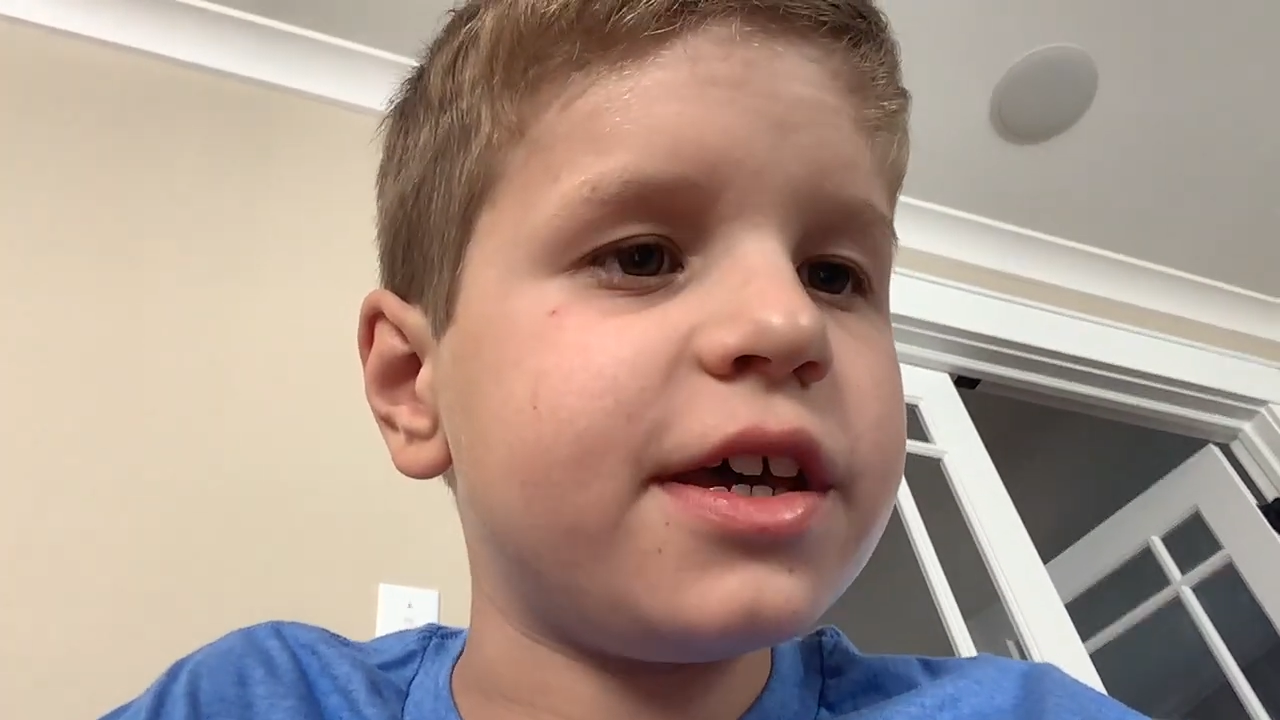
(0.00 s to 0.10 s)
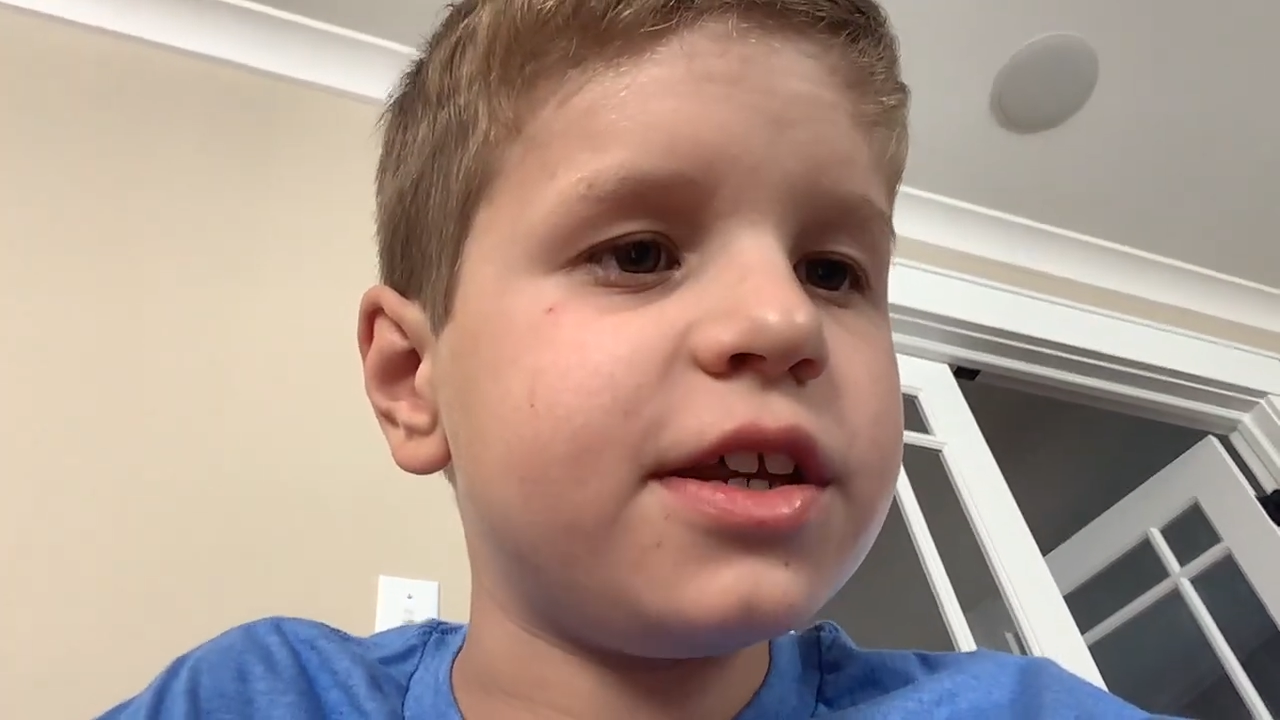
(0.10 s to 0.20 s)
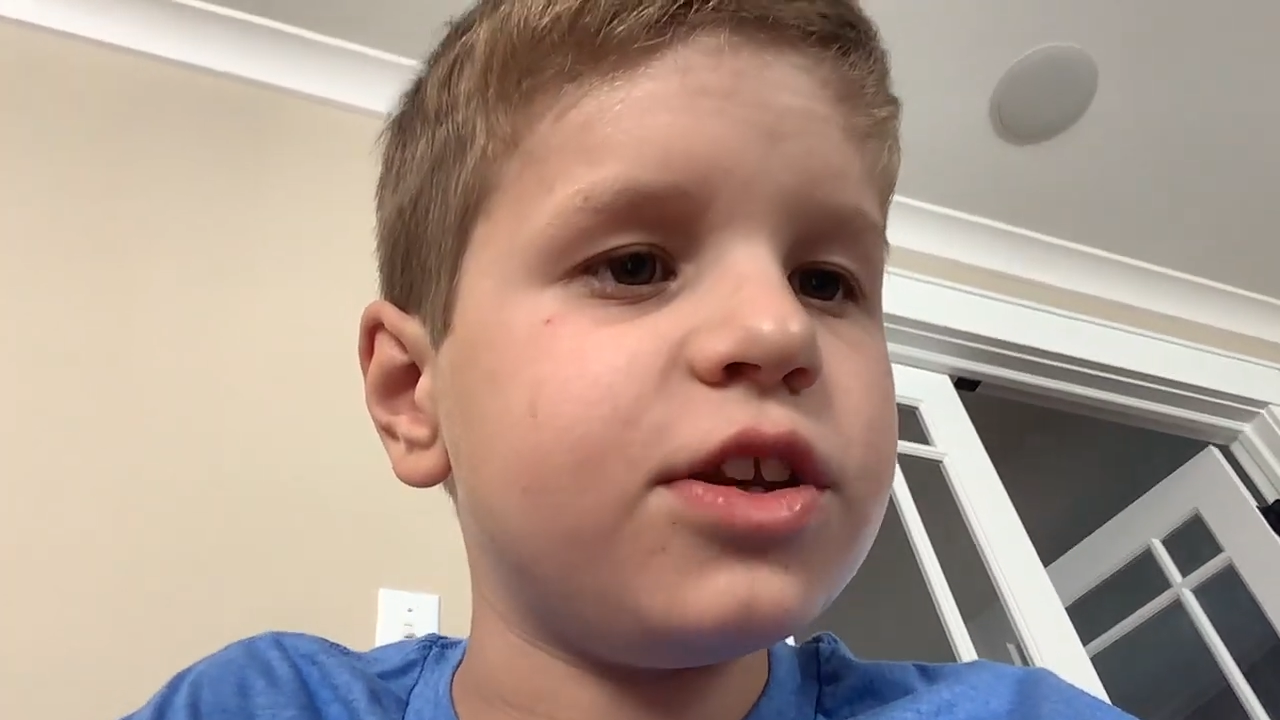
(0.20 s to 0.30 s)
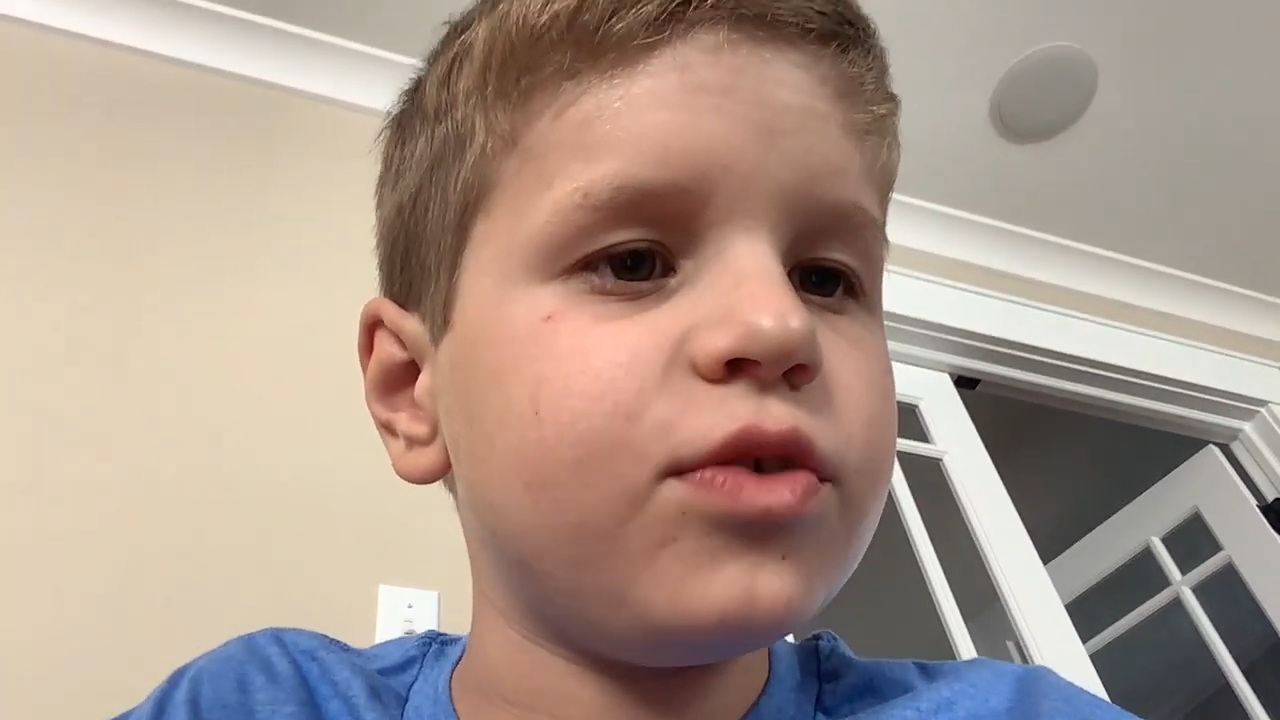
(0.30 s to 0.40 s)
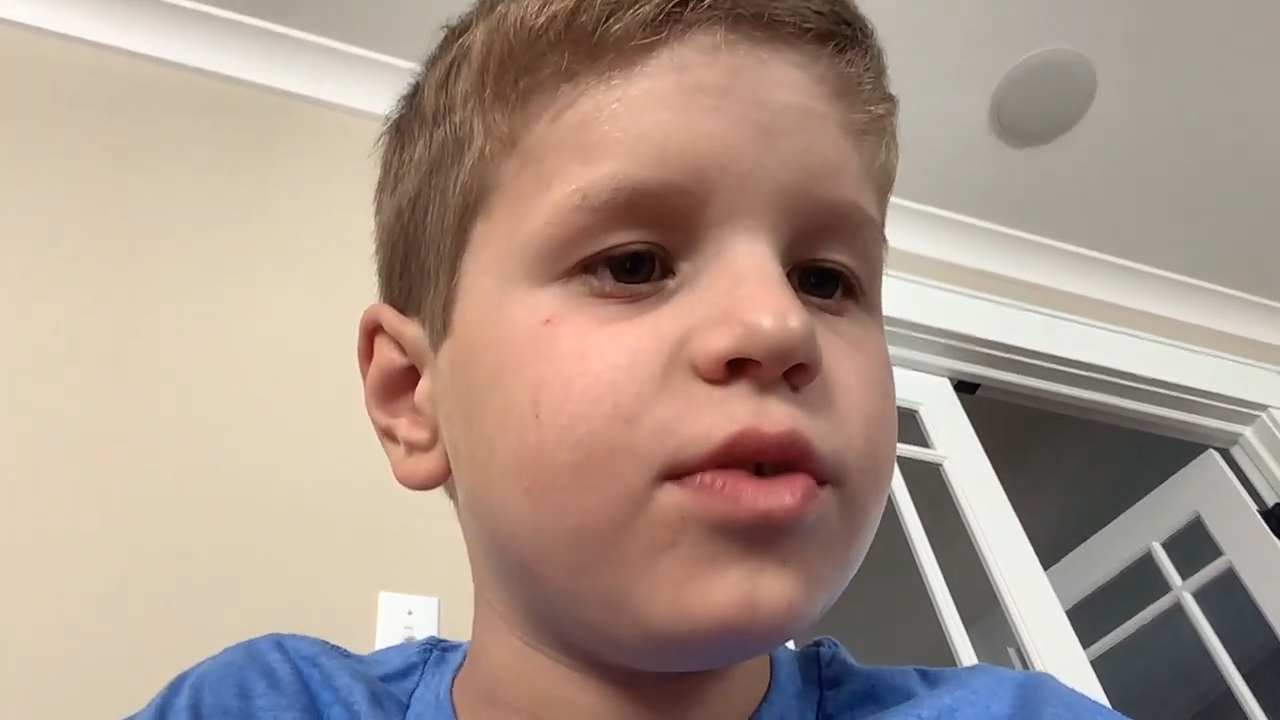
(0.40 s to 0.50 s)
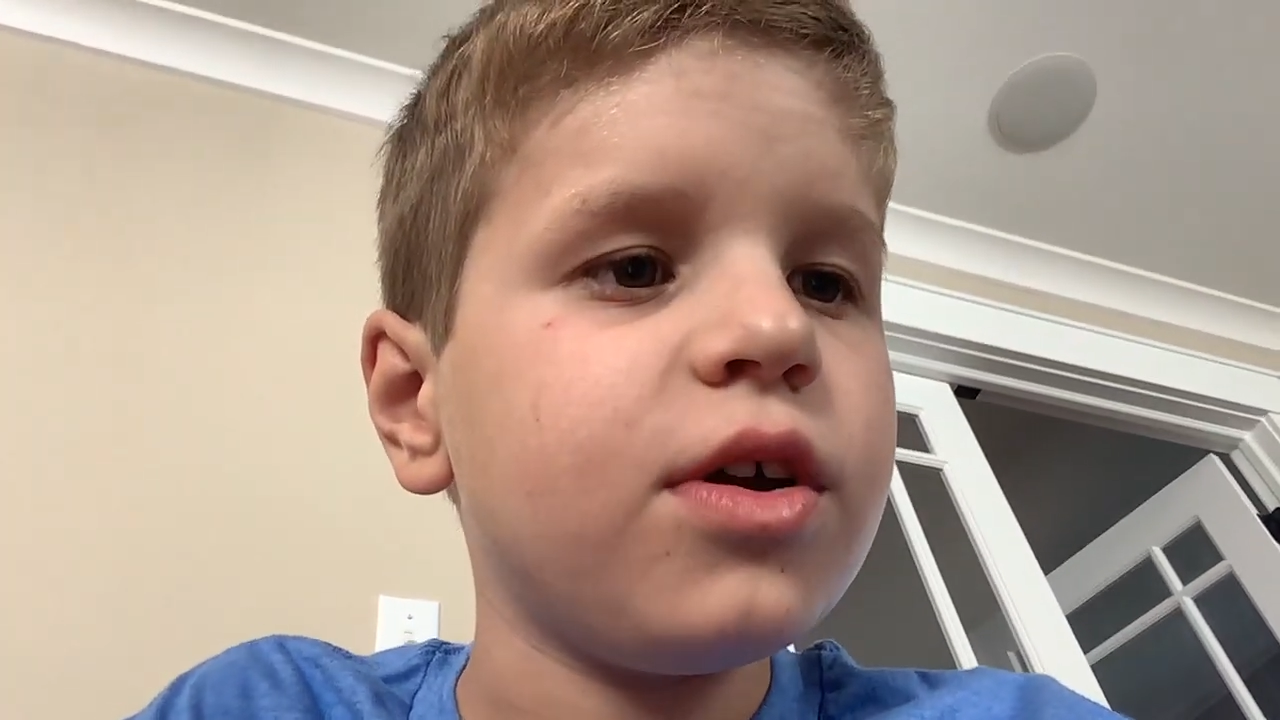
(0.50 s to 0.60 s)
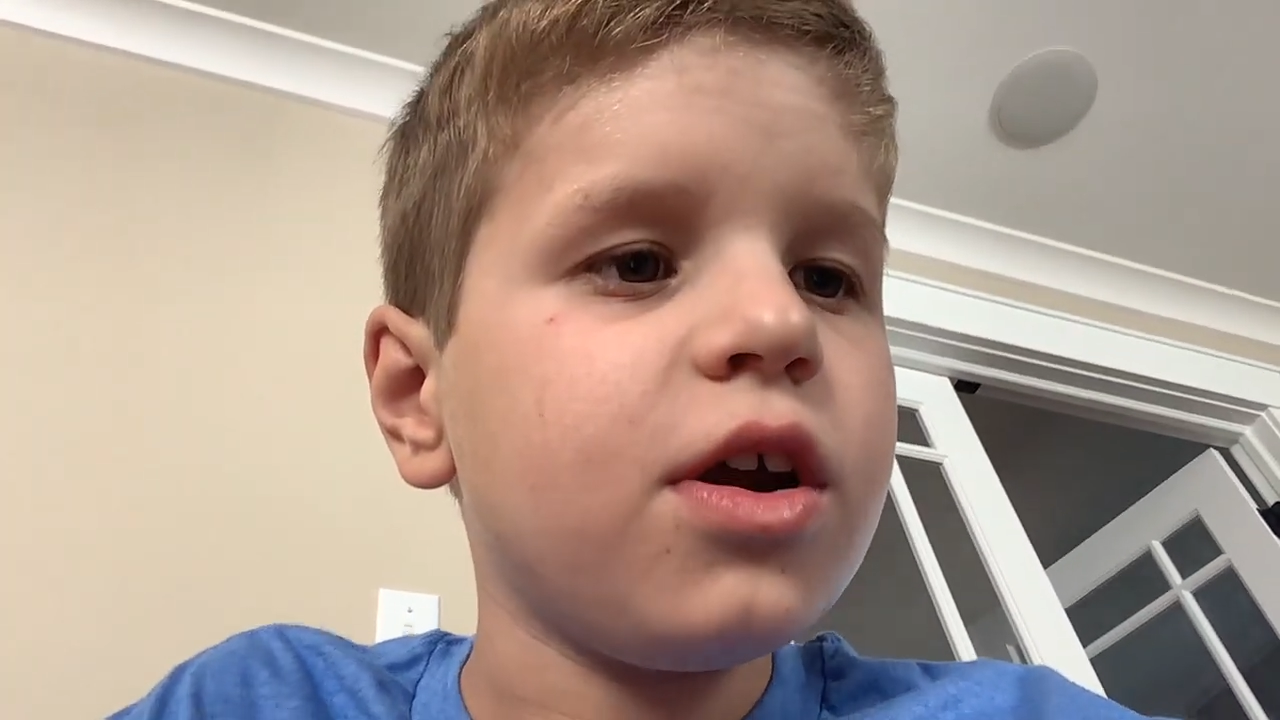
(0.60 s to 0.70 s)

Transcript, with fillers: in New